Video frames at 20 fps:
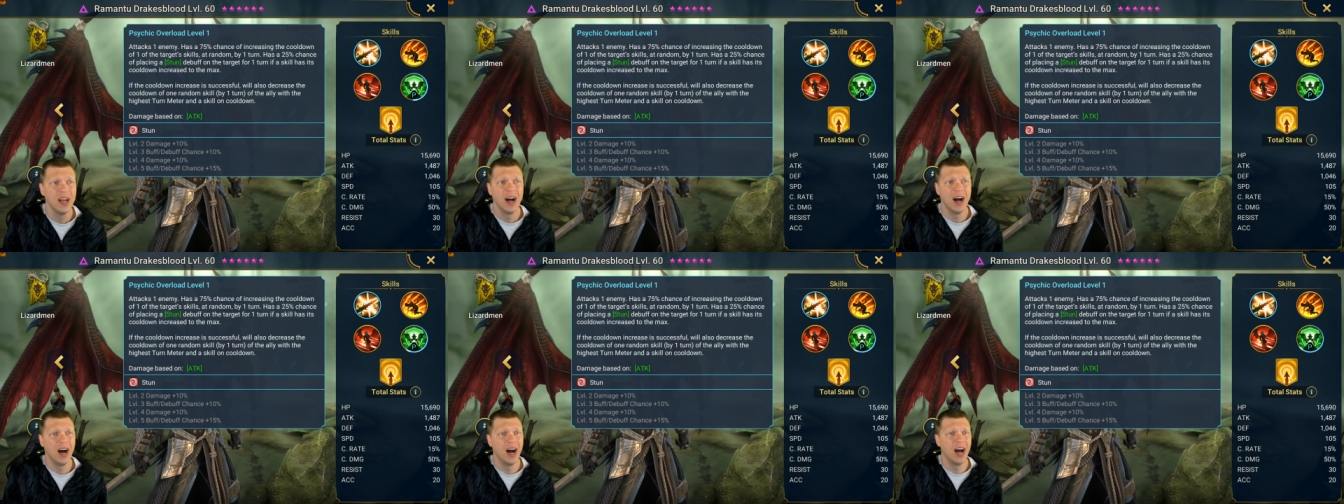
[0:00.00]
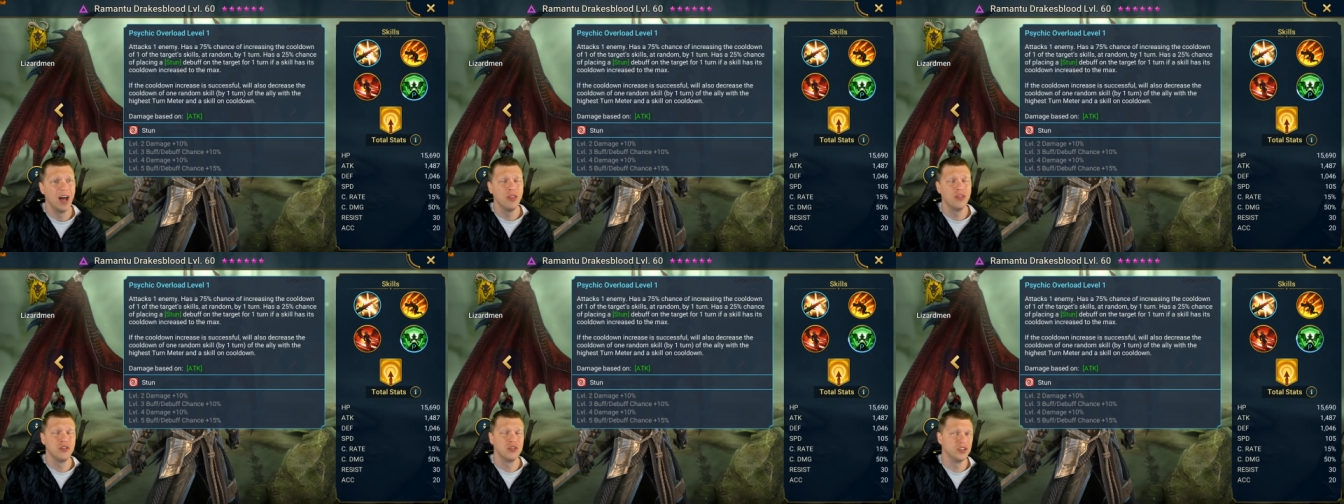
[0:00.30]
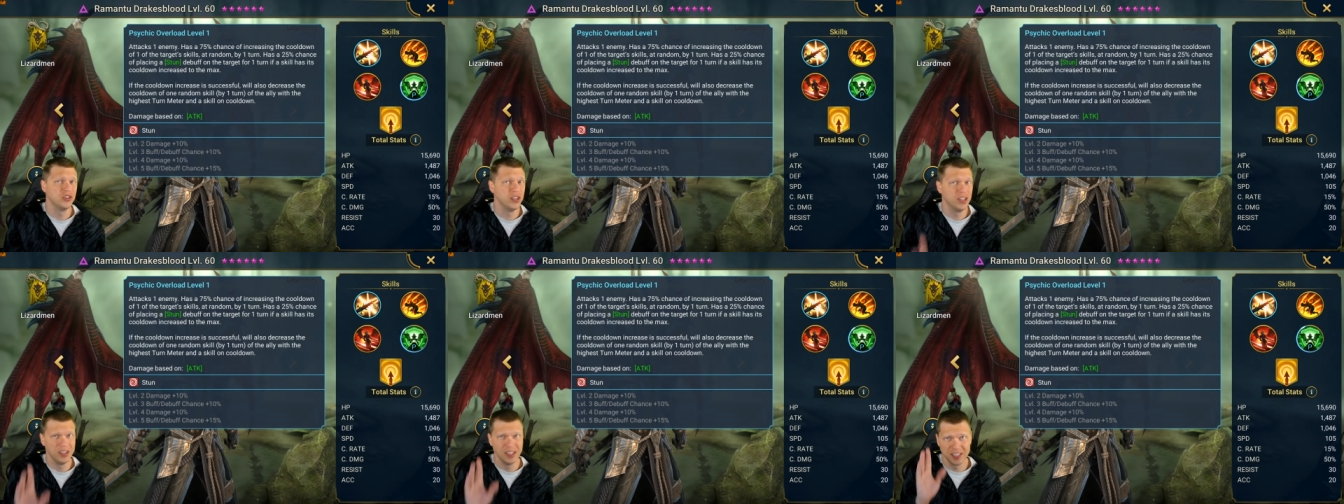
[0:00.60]
Uh,
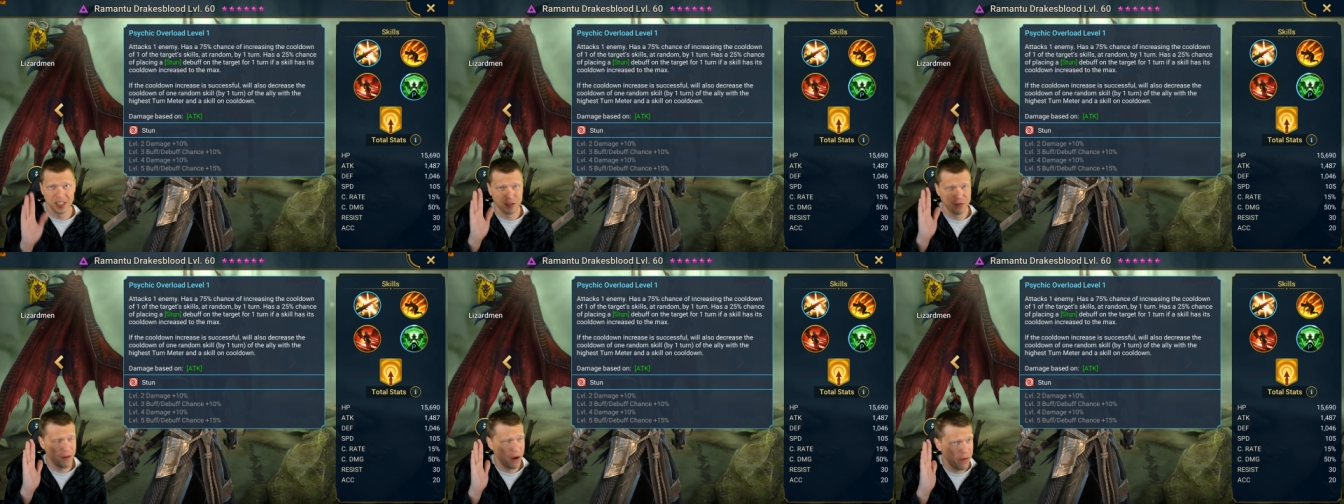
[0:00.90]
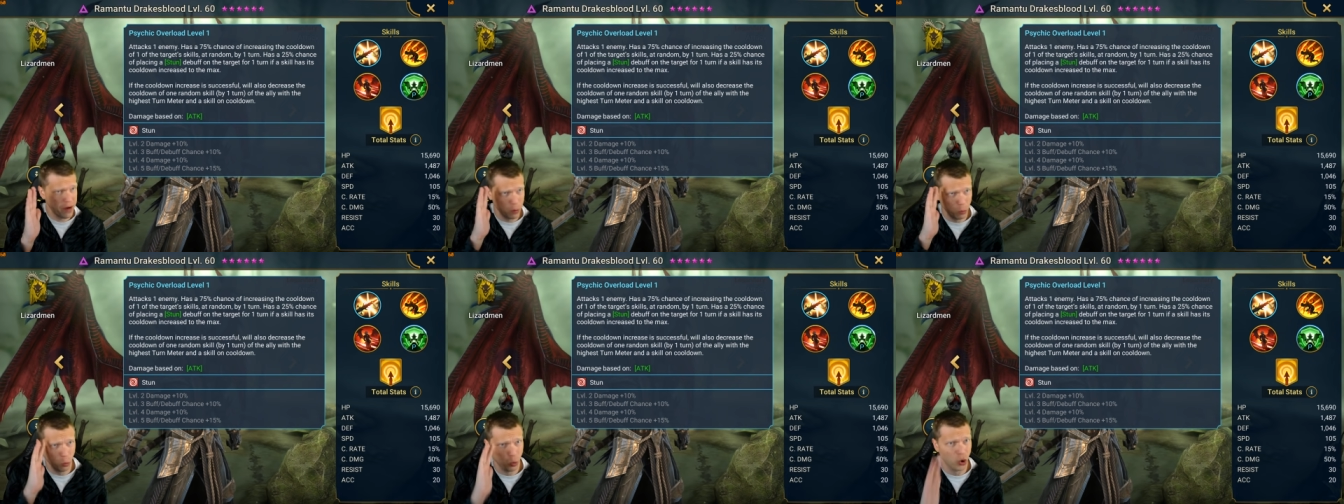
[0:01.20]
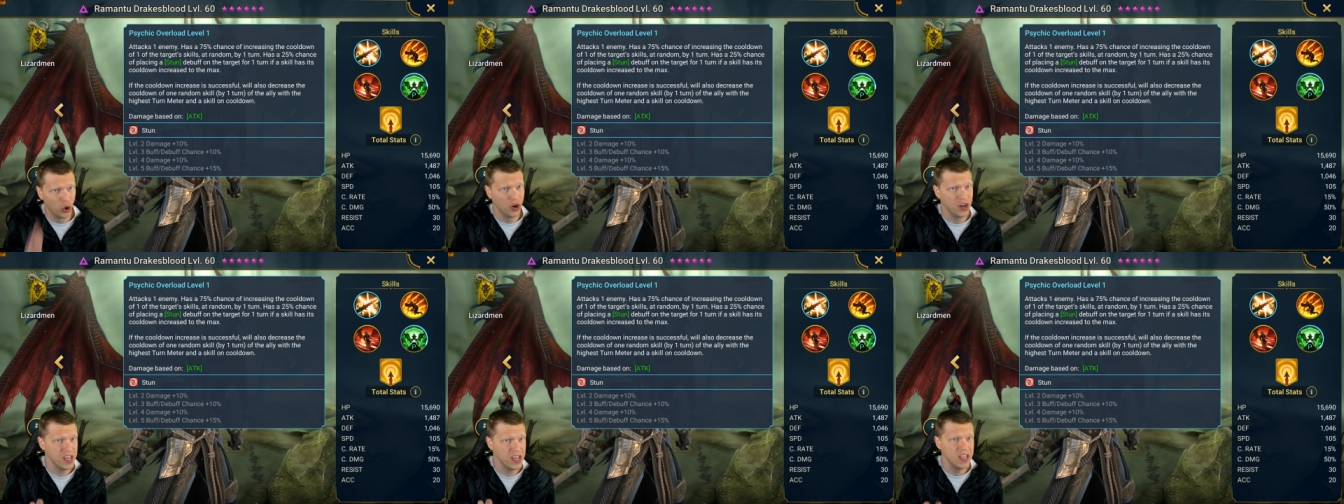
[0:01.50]
th th this is very
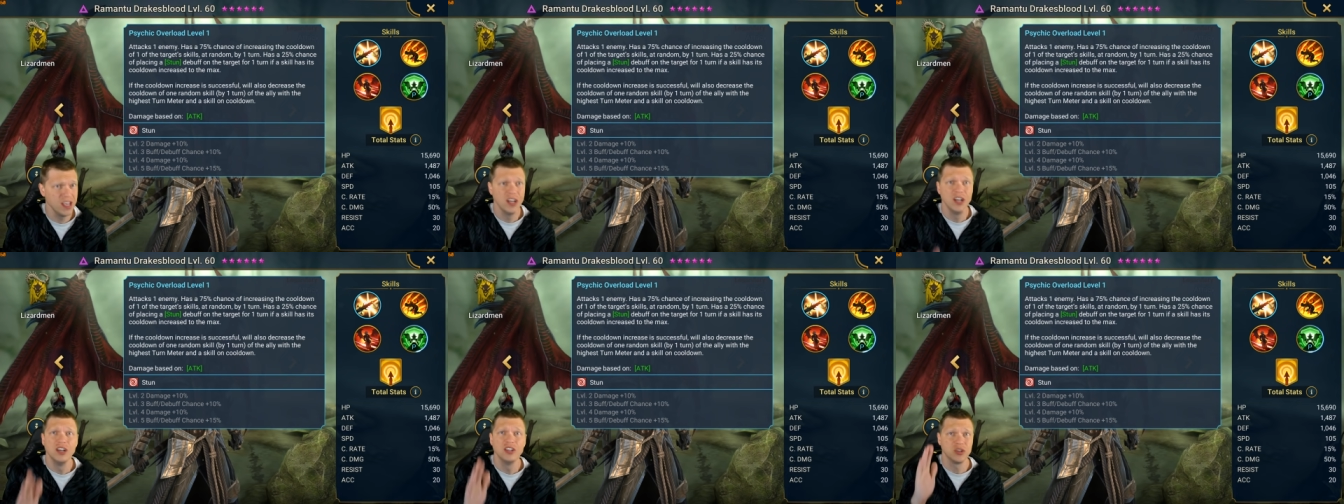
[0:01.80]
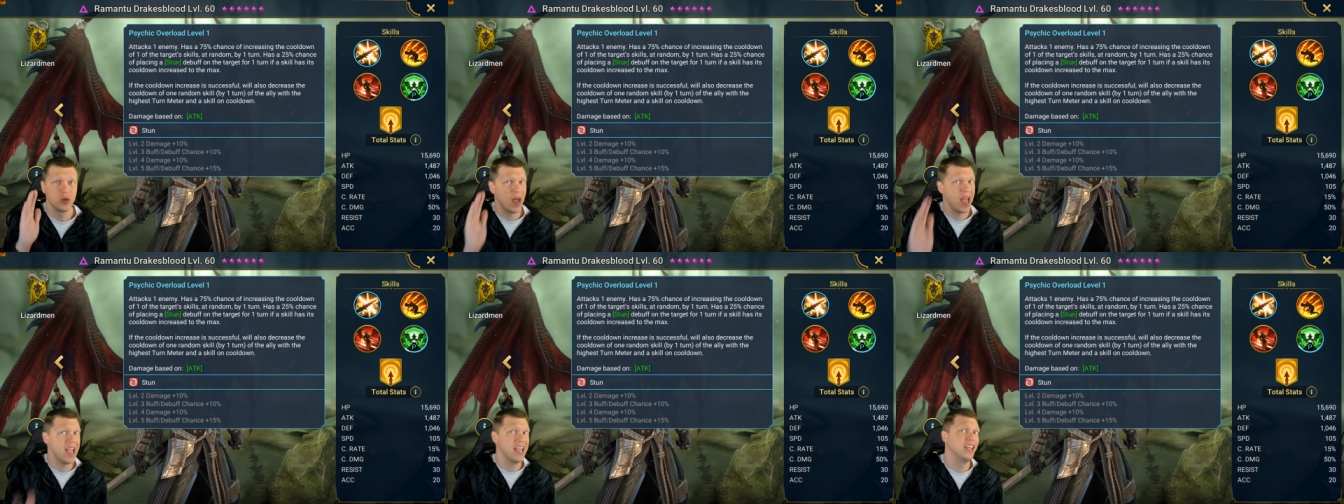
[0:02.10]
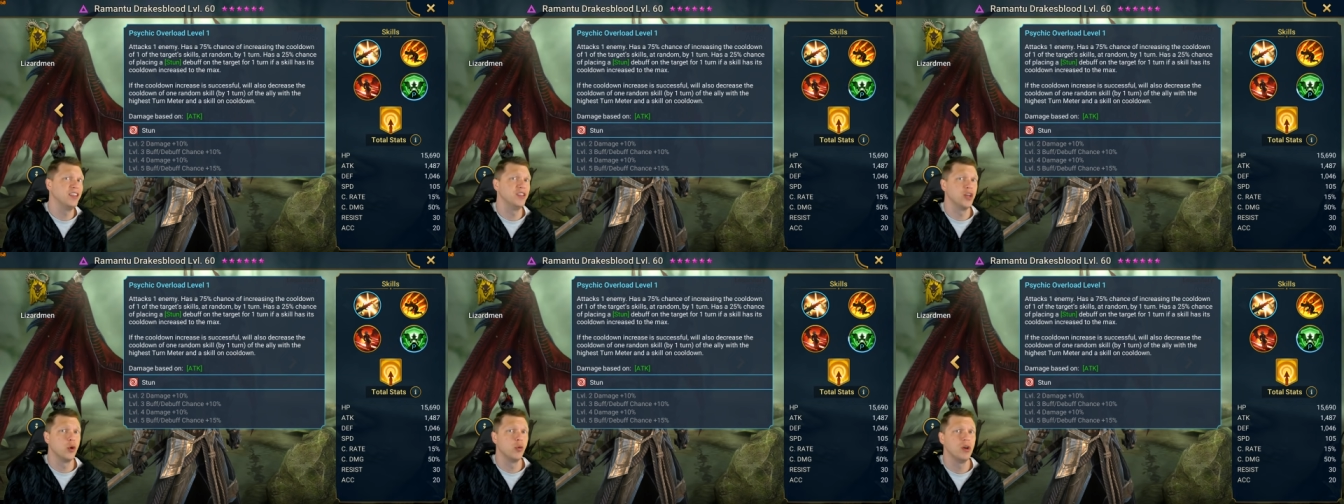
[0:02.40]
wordy, so hang
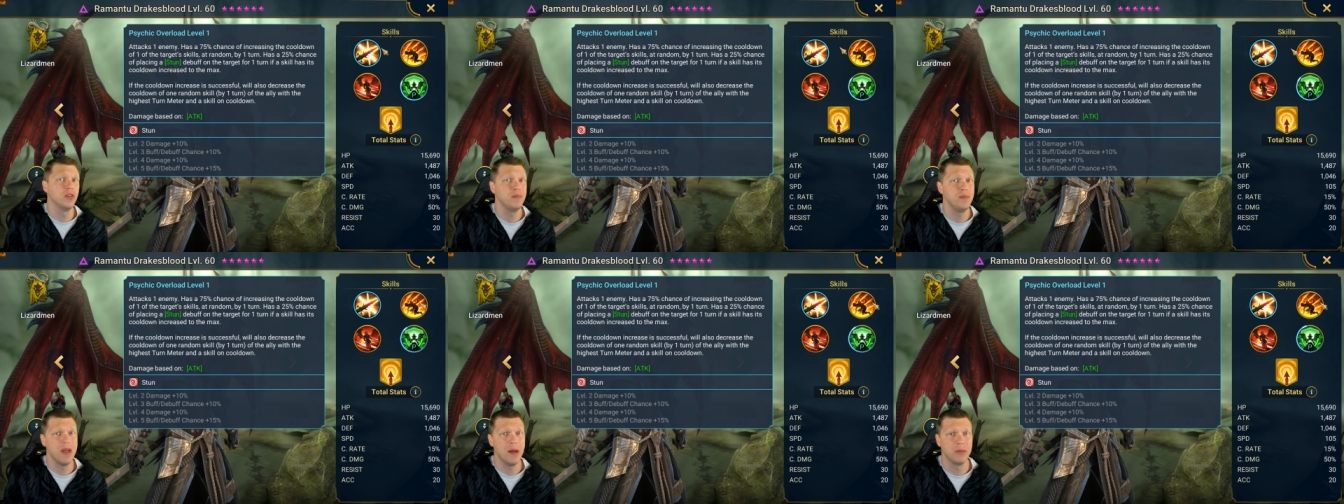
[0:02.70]
in there with me.